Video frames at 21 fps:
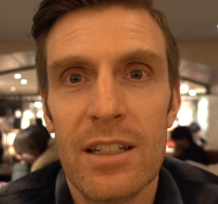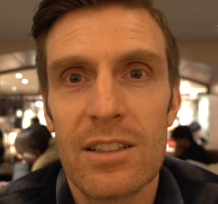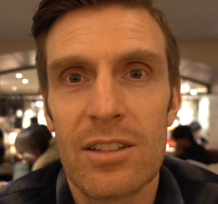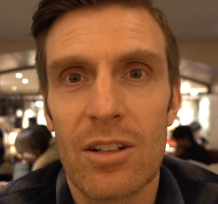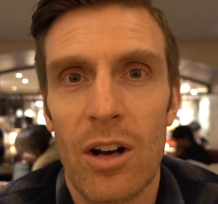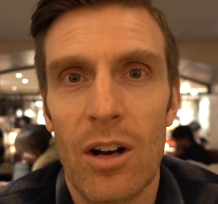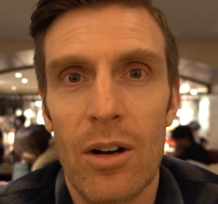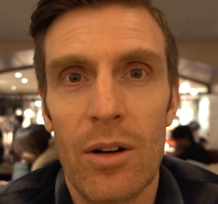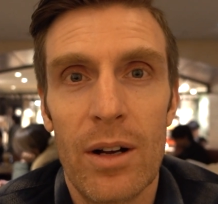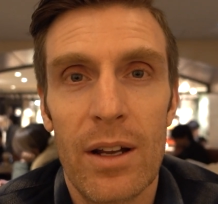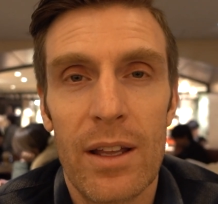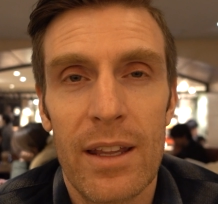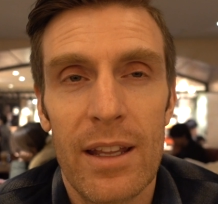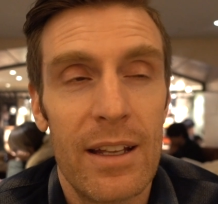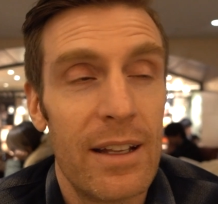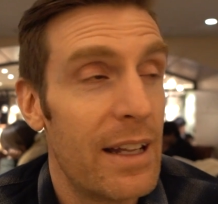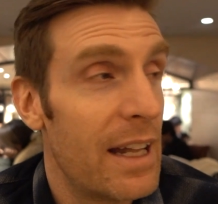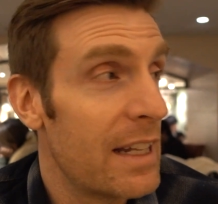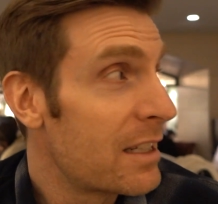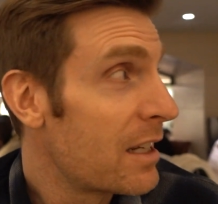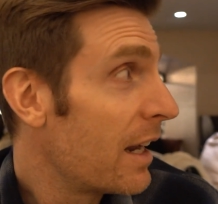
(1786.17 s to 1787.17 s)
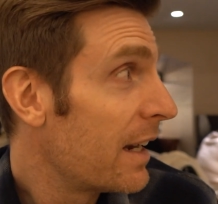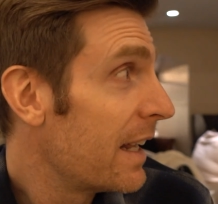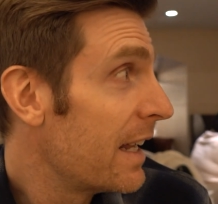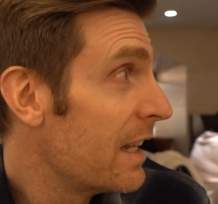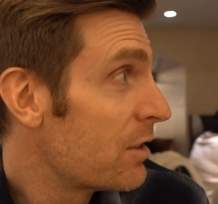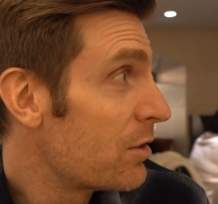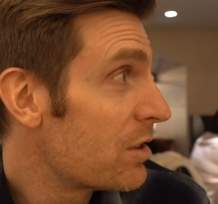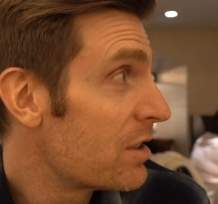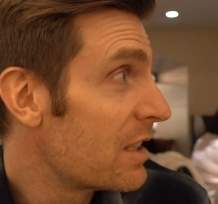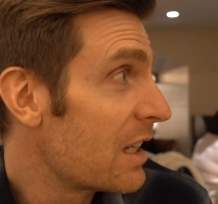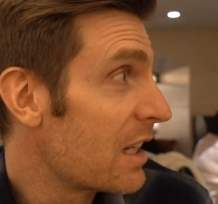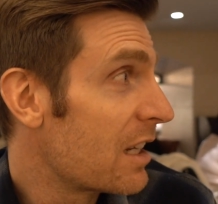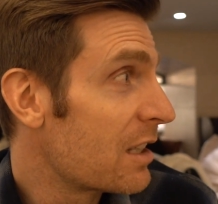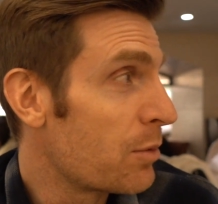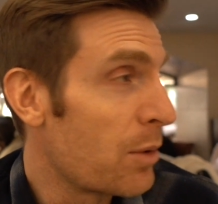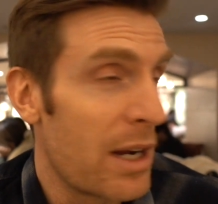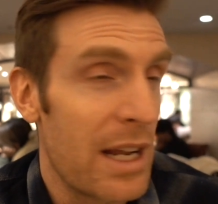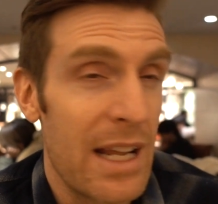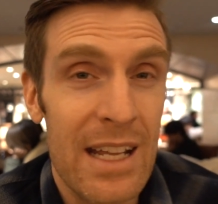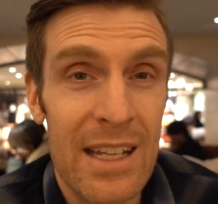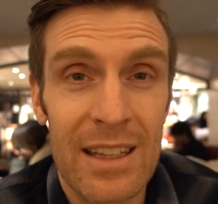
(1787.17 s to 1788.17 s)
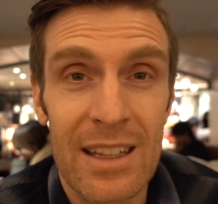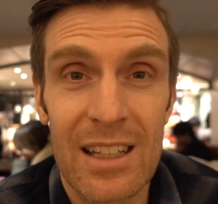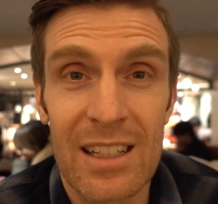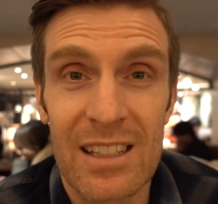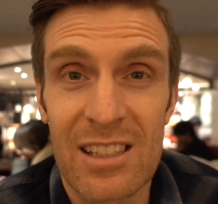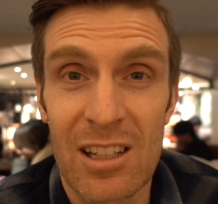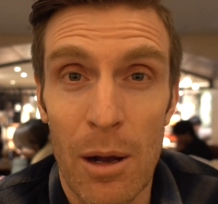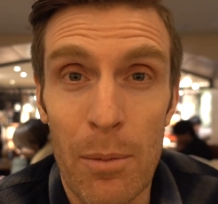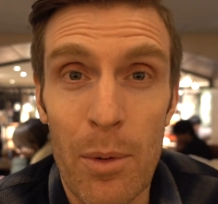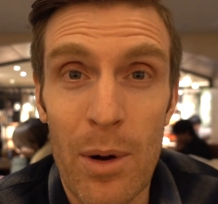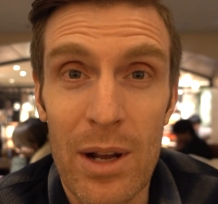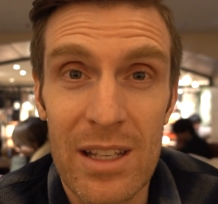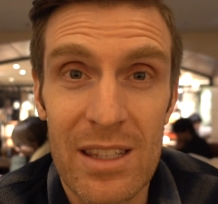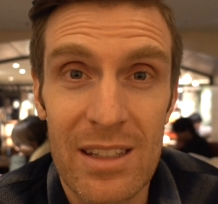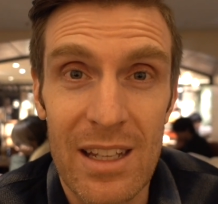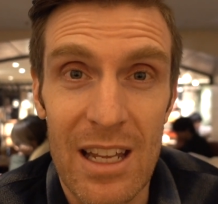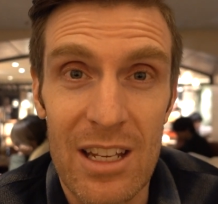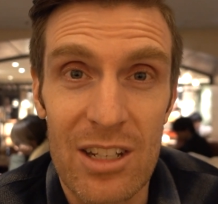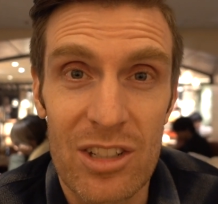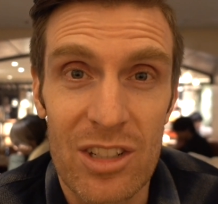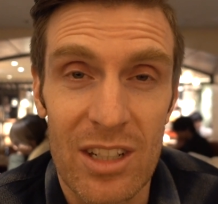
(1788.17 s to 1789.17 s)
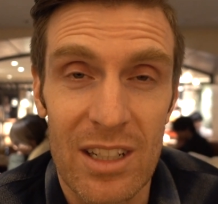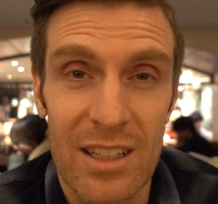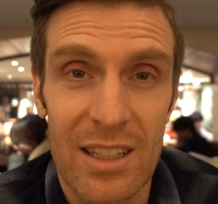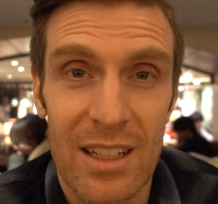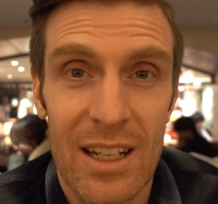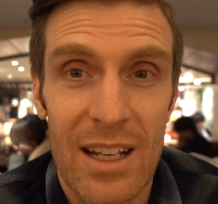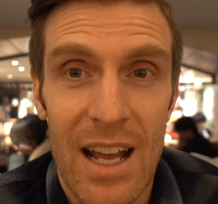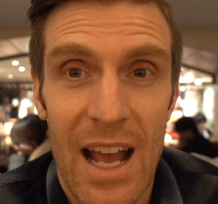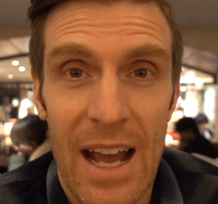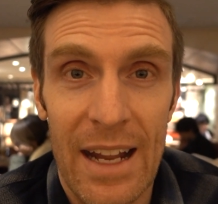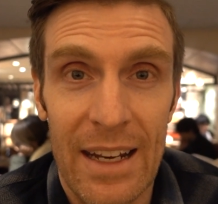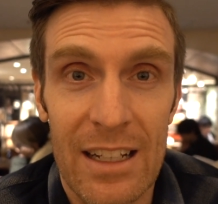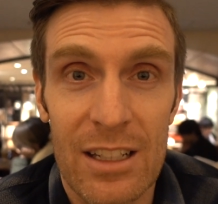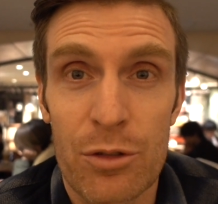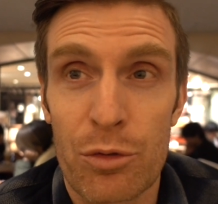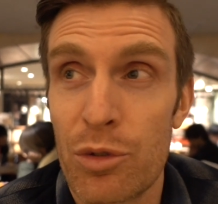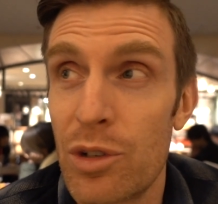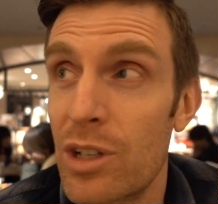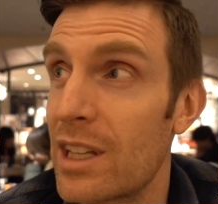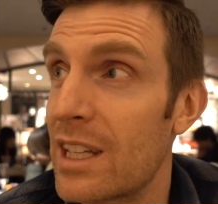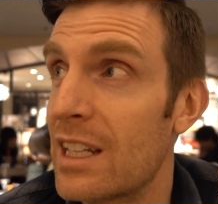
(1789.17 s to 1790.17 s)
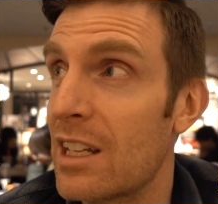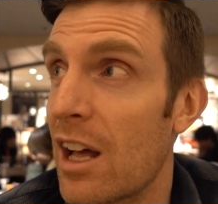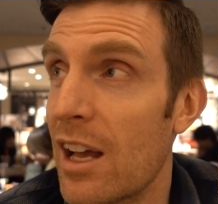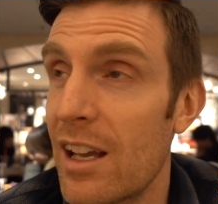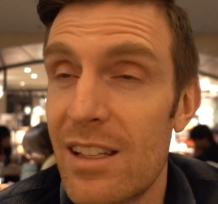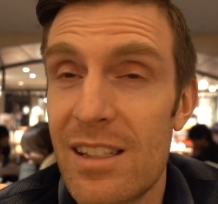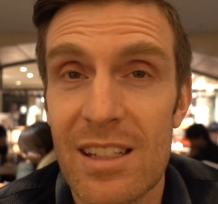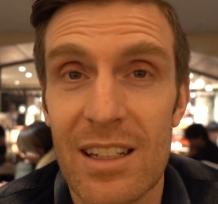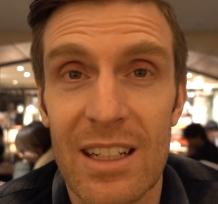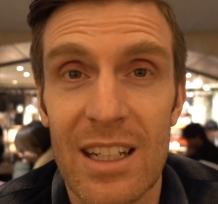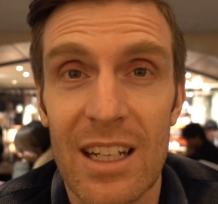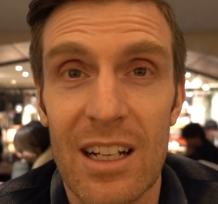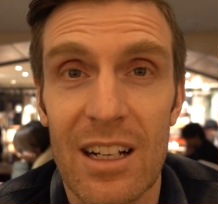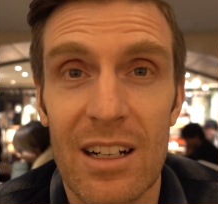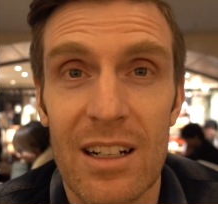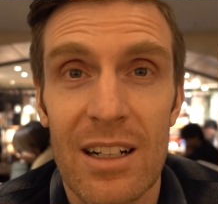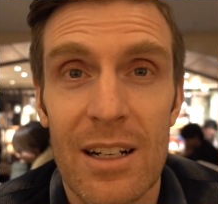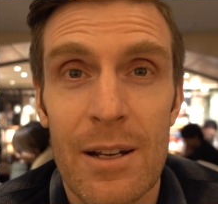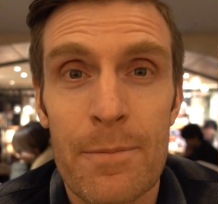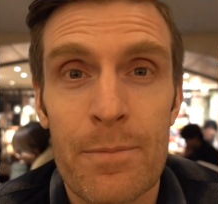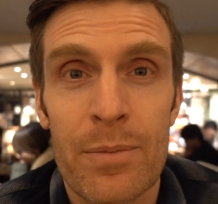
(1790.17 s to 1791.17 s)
So it's kind of interesting because we're in the subway station and it's really nice in here.